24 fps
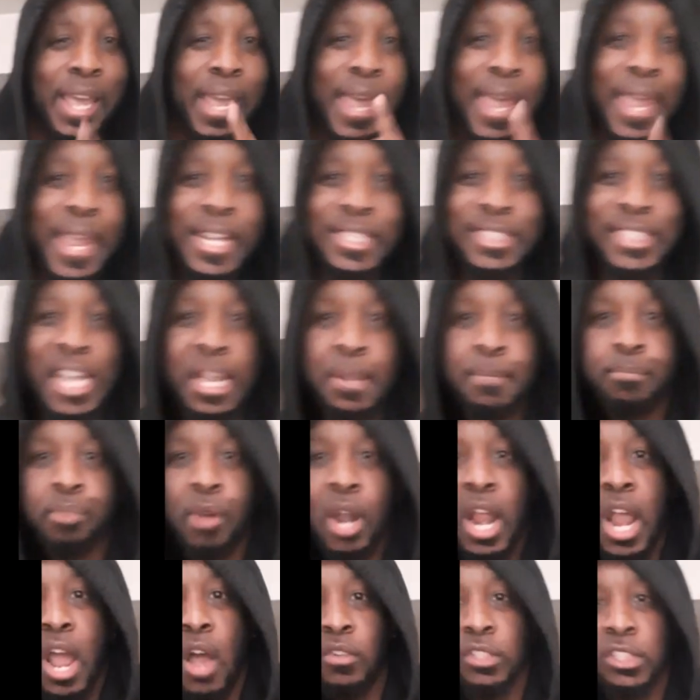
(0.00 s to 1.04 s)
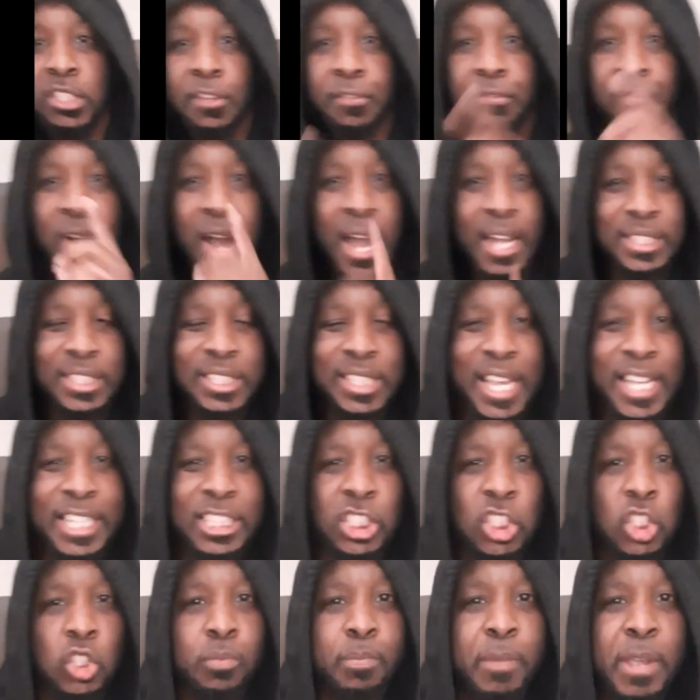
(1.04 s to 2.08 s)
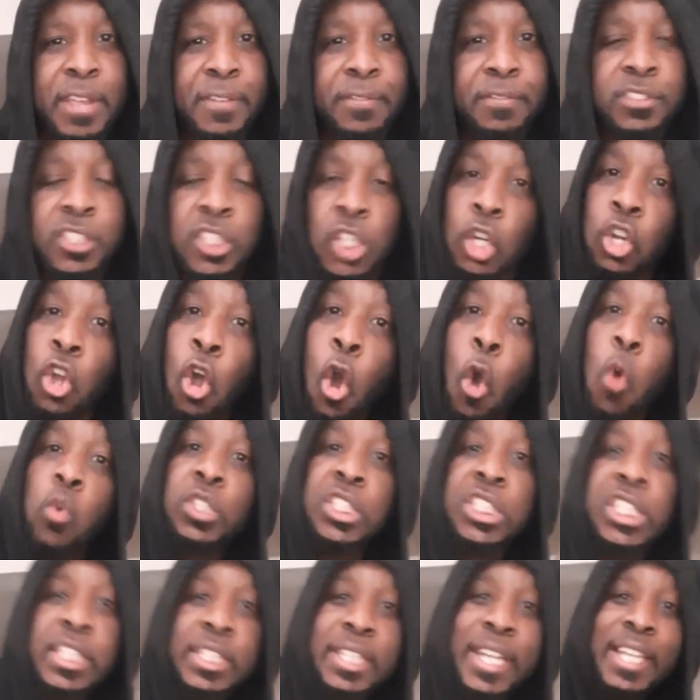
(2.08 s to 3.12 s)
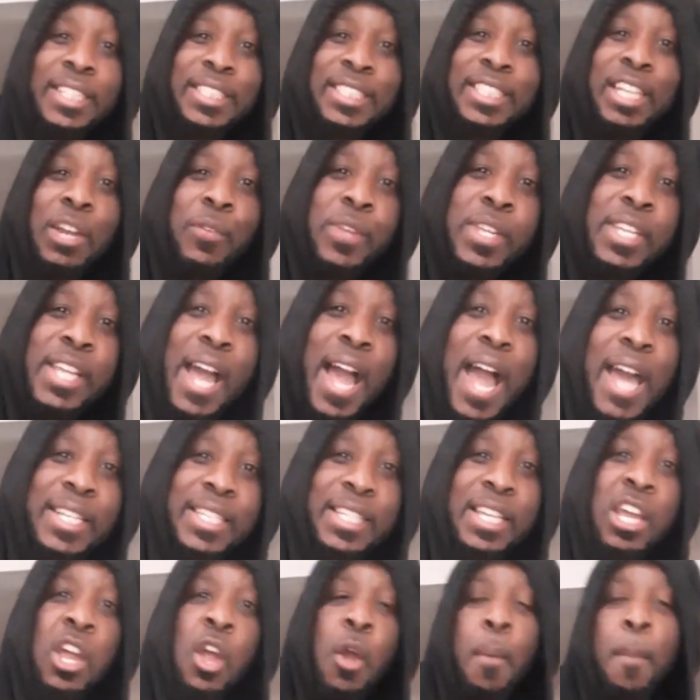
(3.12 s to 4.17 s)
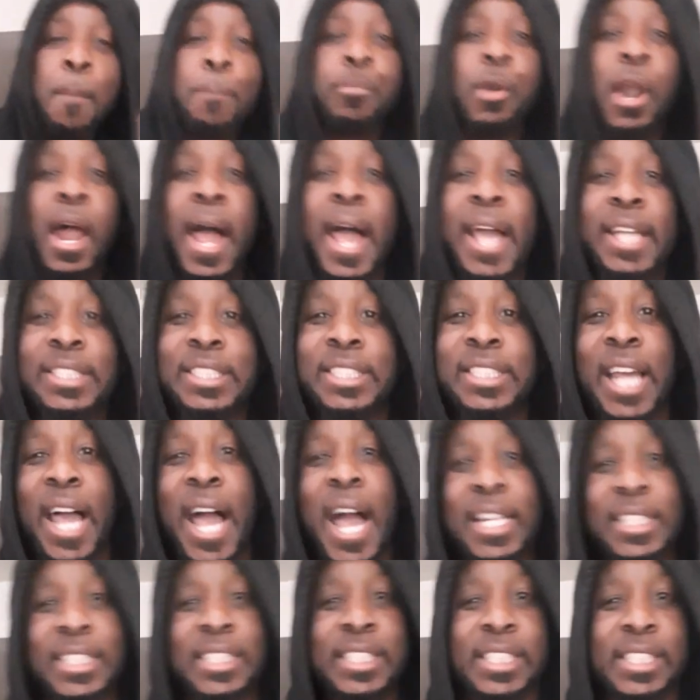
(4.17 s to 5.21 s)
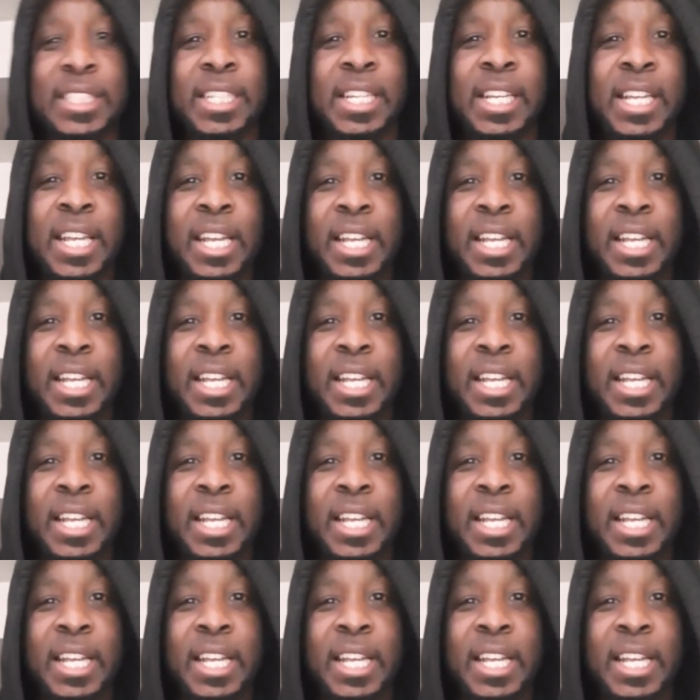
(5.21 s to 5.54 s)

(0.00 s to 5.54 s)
A.J. Brown, DeVonta Smith, the coach, and Nick Sirianni, Brian Johnson,